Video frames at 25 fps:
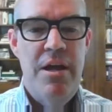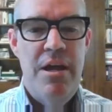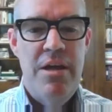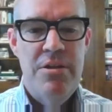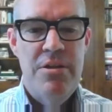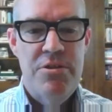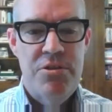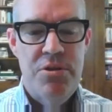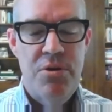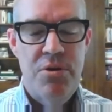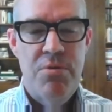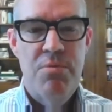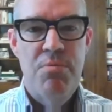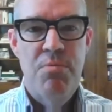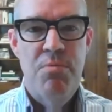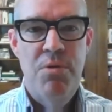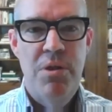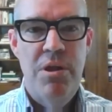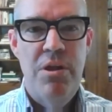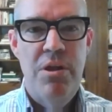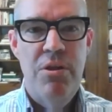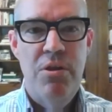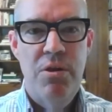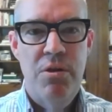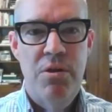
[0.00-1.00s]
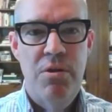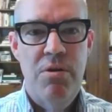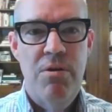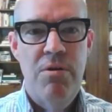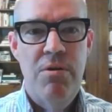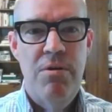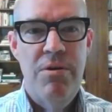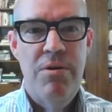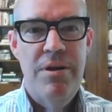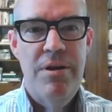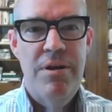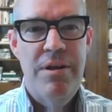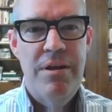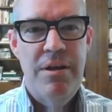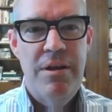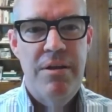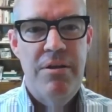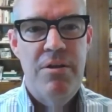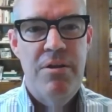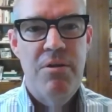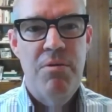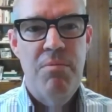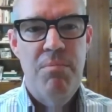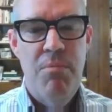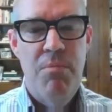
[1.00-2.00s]
And so really learned,
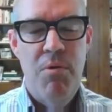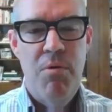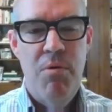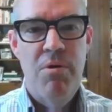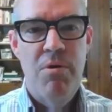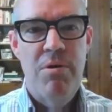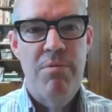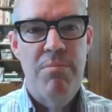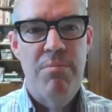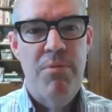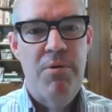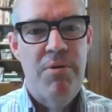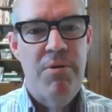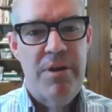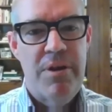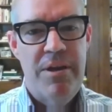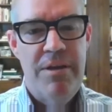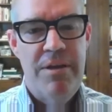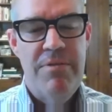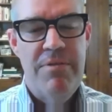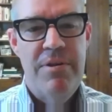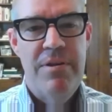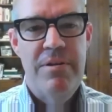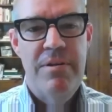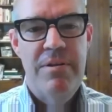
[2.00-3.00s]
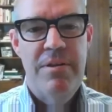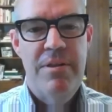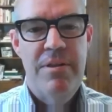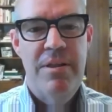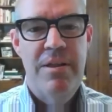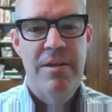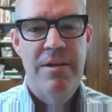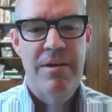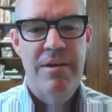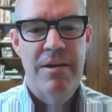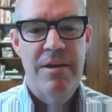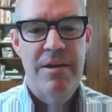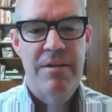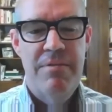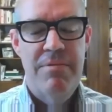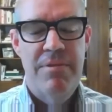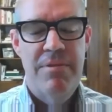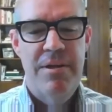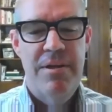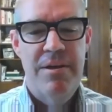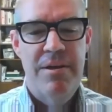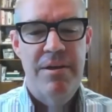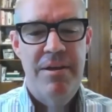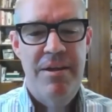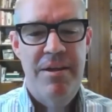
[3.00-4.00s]
you know, more and more given the kind of
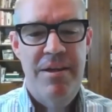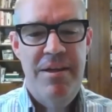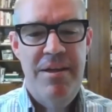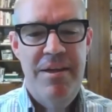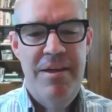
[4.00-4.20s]
the